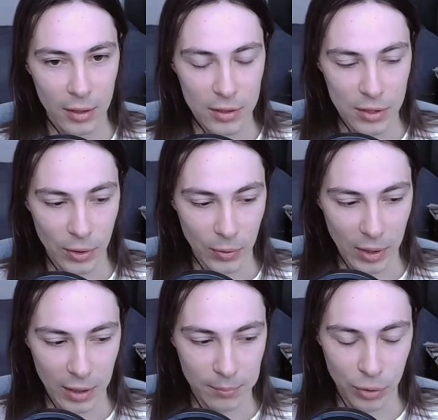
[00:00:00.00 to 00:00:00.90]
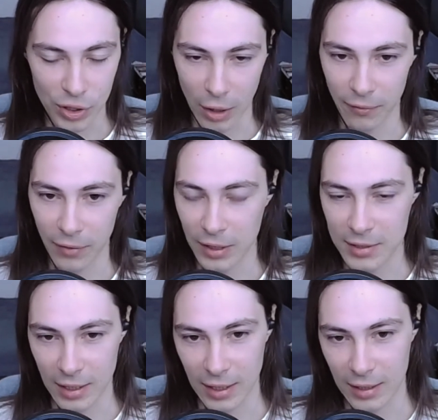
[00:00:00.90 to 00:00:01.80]
So I push out a
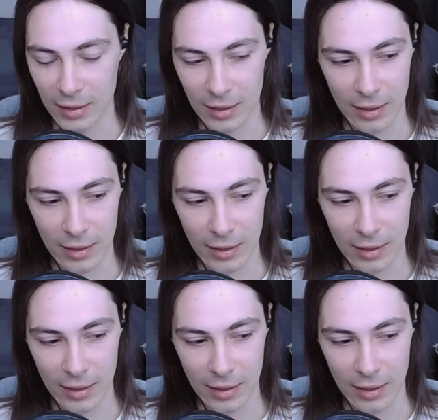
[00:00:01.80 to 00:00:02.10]
fix and